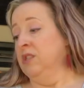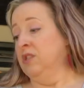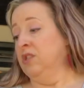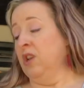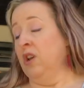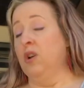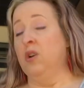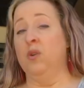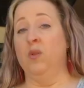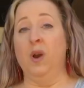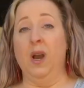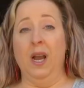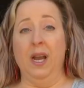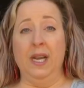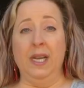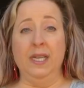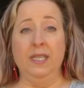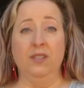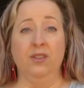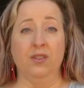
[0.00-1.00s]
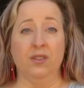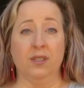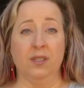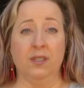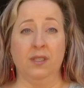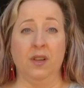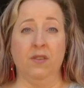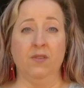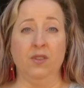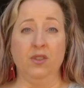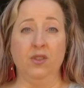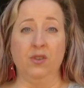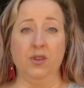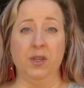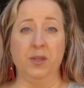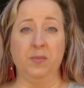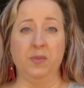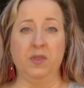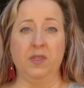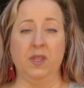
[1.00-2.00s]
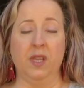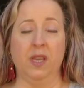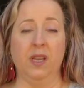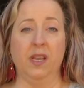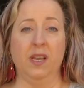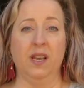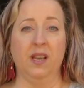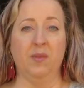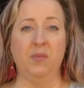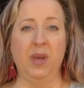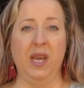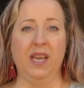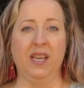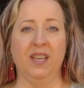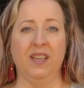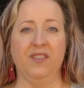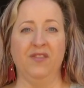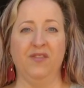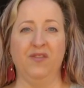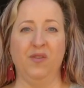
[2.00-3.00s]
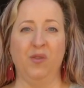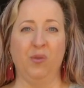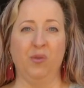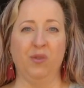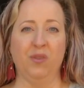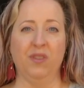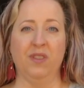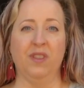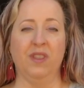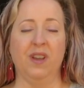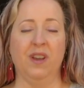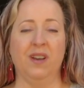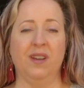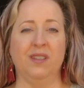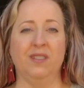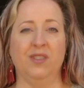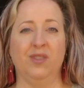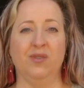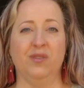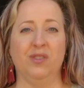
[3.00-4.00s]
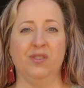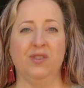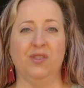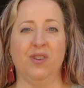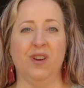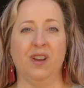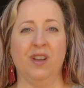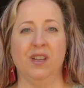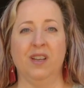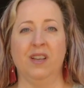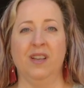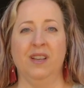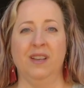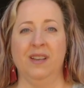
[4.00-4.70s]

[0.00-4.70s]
So I took several trips back and forth to the truck.